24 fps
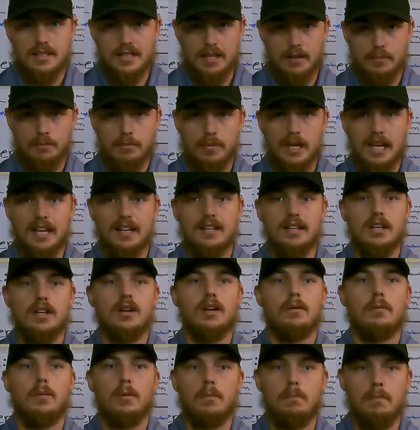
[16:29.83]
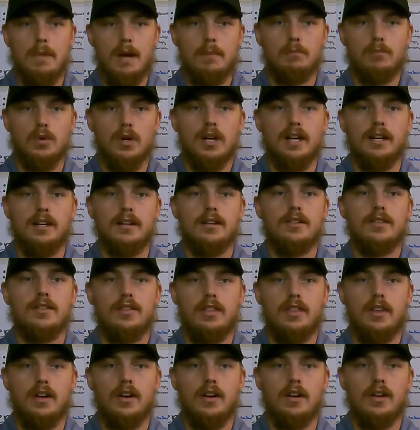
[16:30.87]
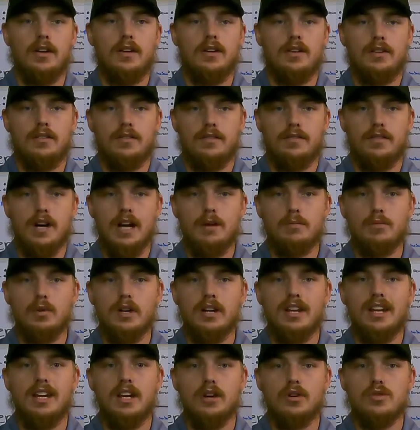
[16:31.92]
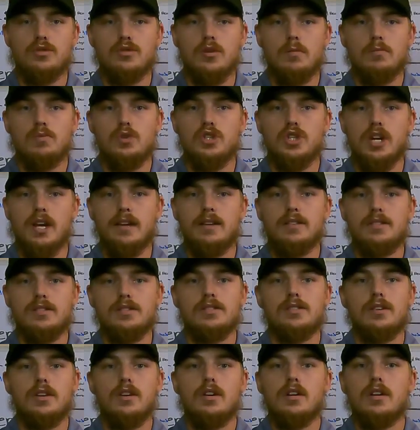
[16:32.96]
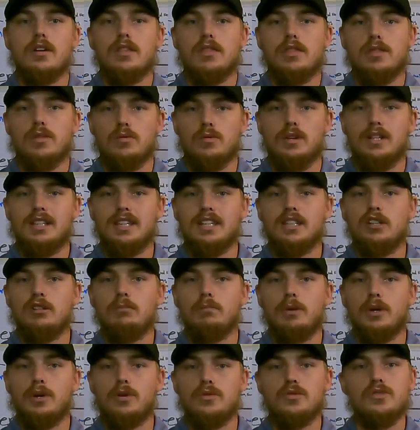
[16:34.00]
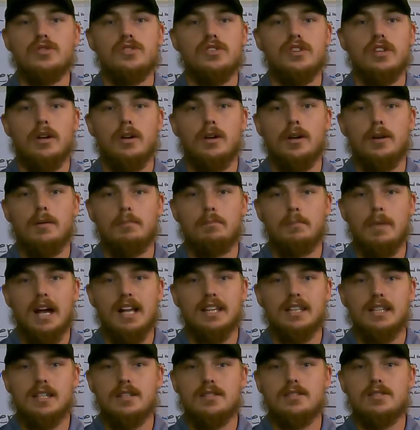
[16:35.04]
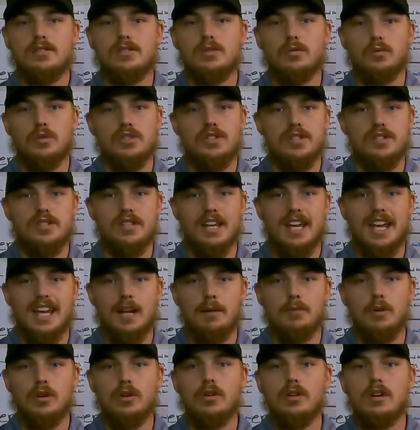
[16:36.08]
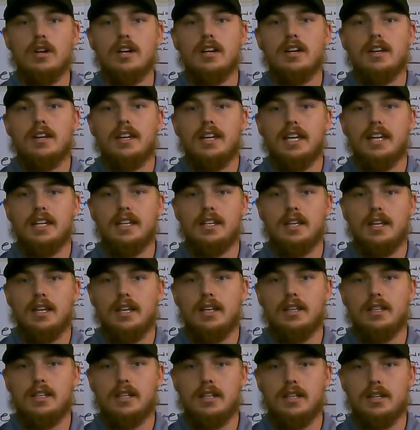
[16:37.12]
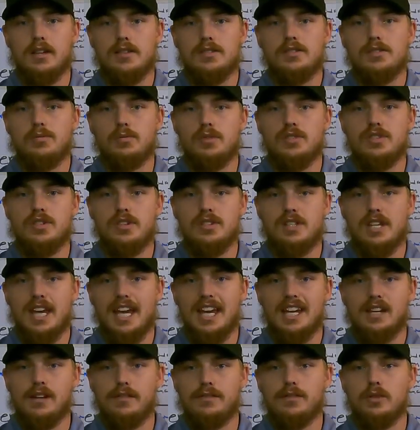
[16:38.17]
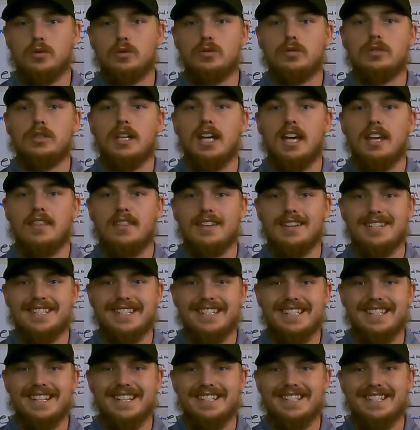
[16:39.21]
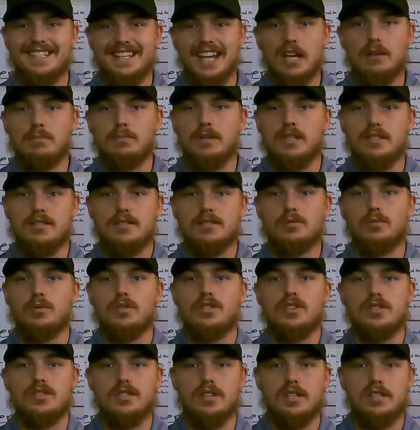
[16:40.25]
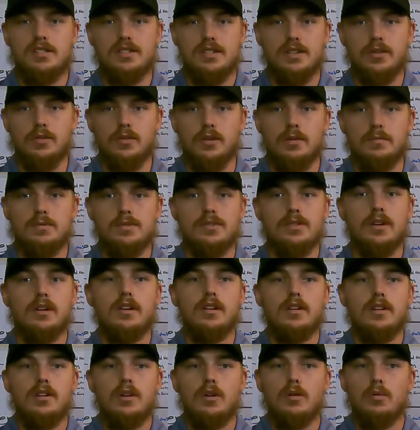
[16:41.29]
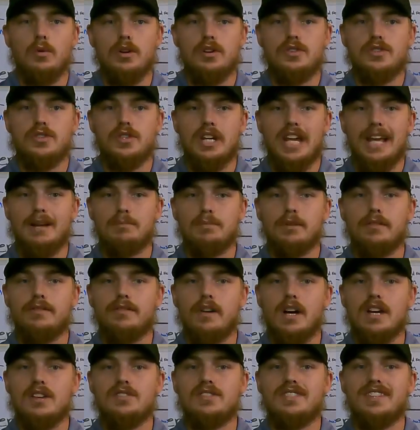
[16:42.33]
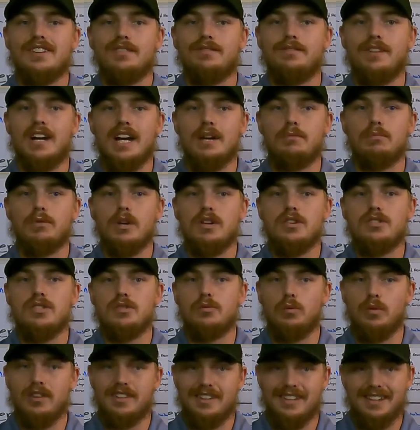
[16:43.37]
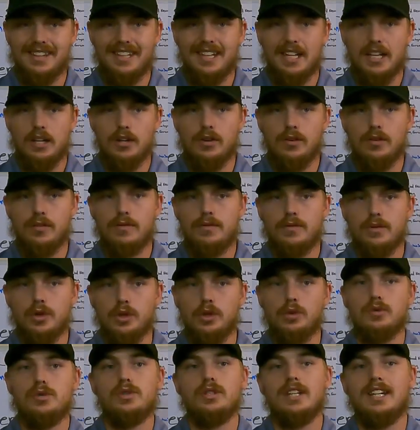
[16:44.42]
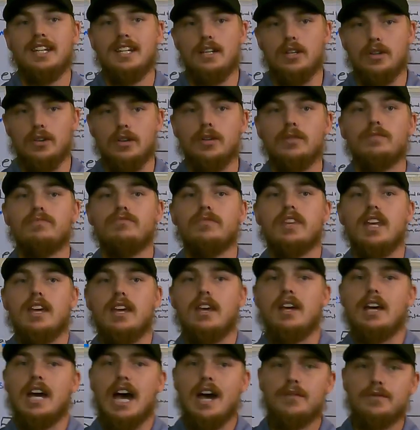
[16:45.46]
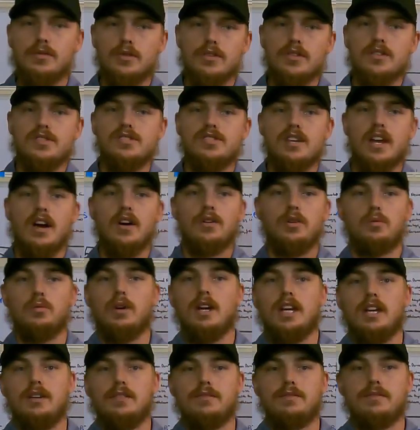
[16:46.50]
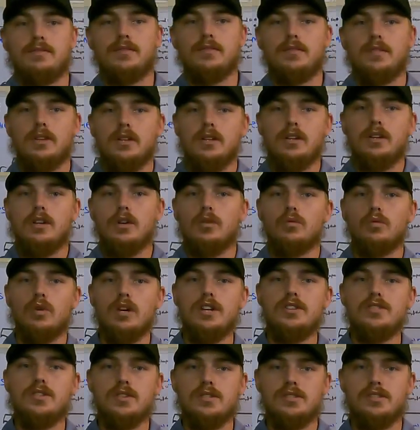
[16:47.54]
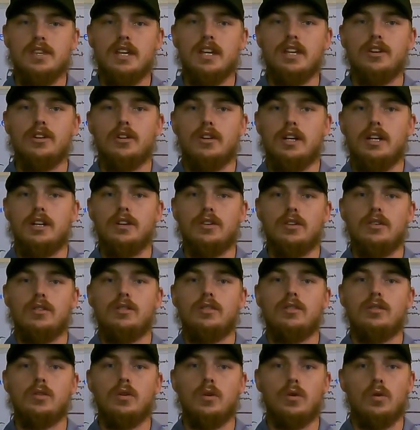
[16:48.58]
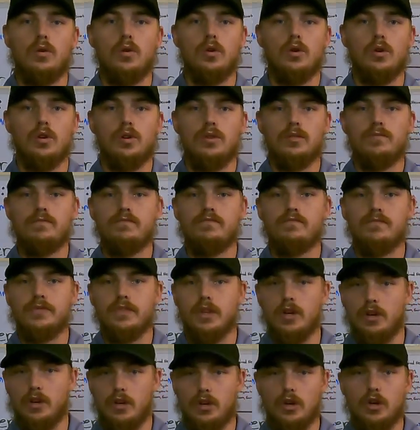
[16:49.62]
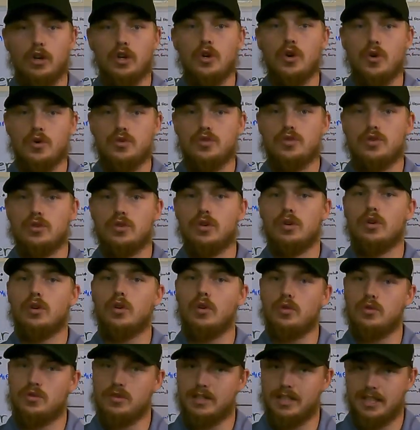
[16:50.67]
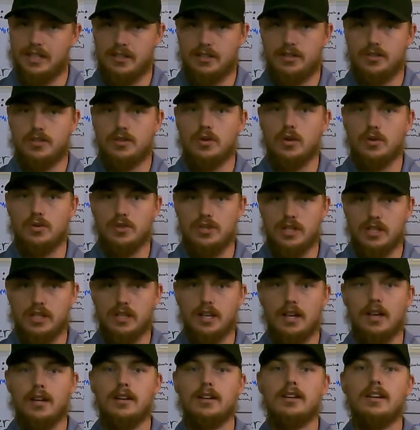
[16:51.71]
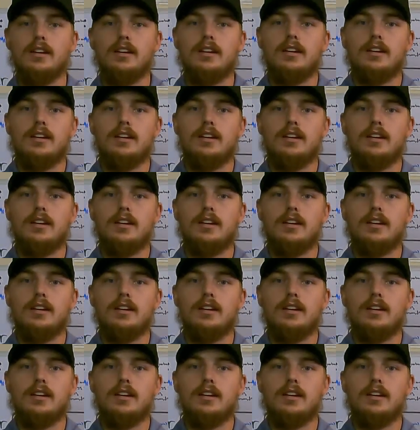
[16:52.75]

tympanic membrane. The vibrating eardrum shakes three little bones, the malleus, which is the hammer, incus, which is the annual, and the stapes, which is the stirrups, which amplifies the vibration within the ear for you to hear. After the sound wave reaches the inner ear, or the cochlea,